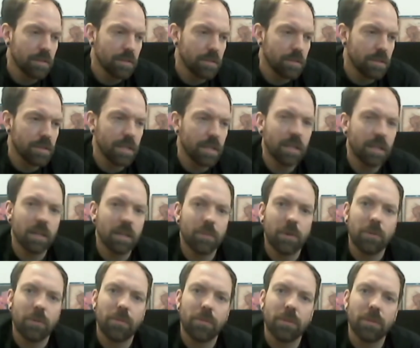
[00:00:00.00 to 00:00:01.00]
singing
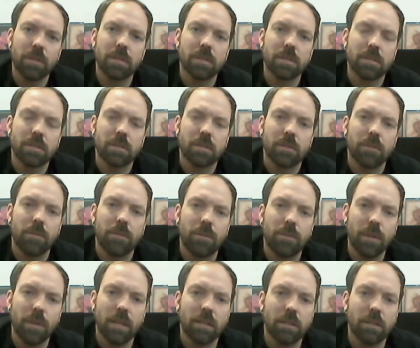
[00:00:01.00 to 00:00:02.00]
about this
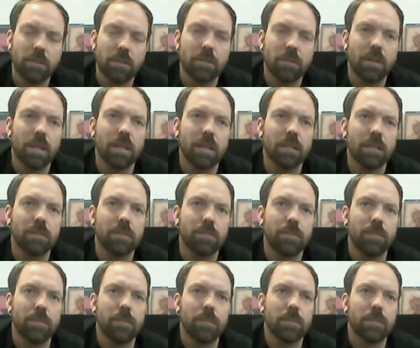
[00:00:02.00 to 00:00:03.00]
thing, like
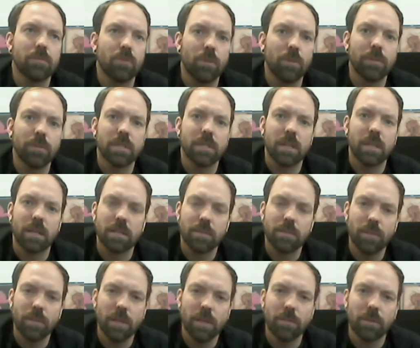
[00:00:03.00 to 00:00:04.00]

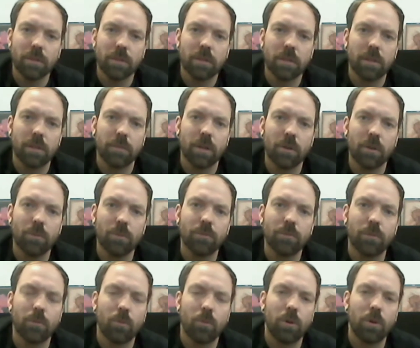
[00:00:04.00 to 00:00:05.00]
traumatized people coming home
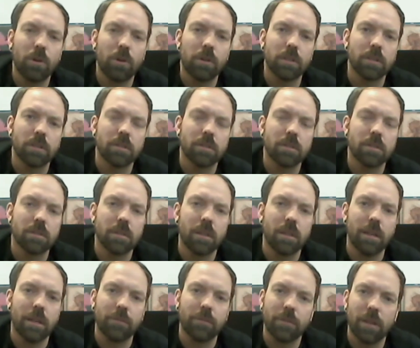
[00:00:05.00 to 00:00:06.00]
from war and
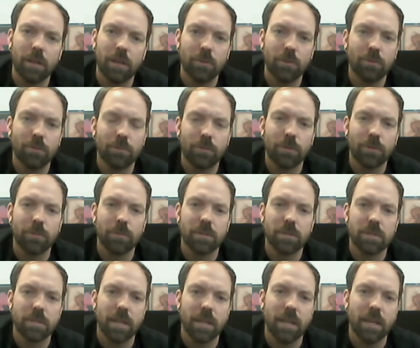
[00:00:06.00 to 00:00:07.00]
left alone from the
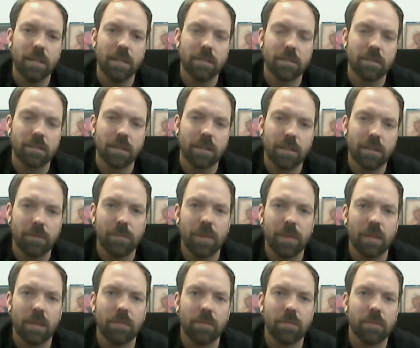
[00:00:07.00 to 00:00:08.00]
states, the
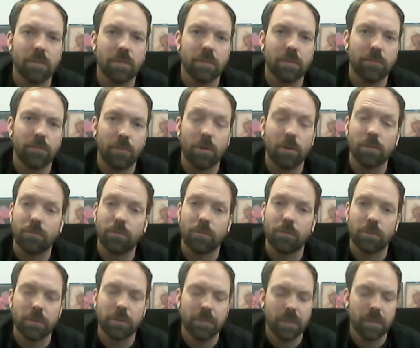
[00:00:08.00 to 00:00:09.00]
government they fought
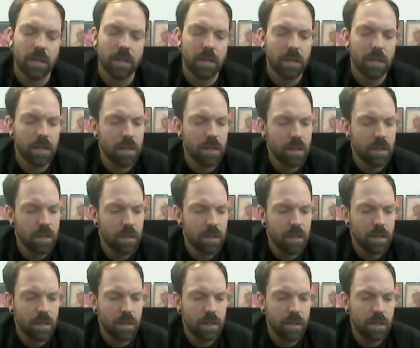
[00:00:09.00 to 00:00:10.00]
for.
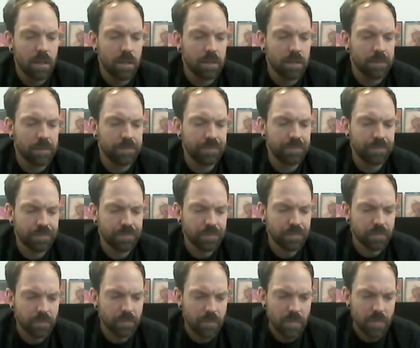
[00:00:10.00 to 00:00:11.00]
Um,
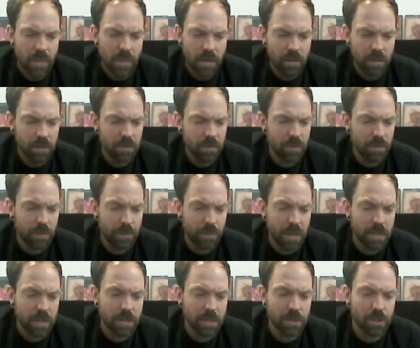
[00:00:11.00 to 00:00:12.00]
and the
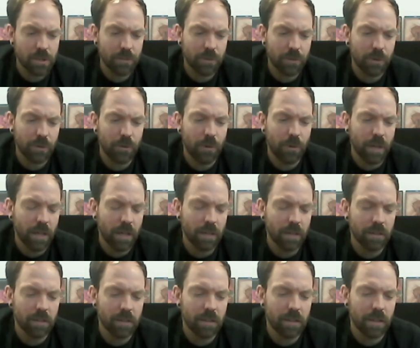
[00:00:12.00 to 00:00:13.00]
passage of the
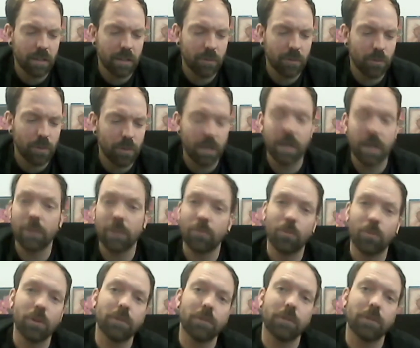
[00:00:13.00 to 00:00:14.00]
crane, like when I'm
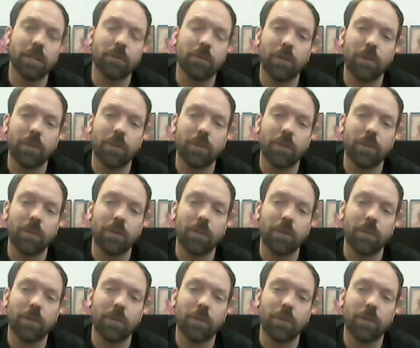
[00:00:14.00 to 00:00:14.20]
wandering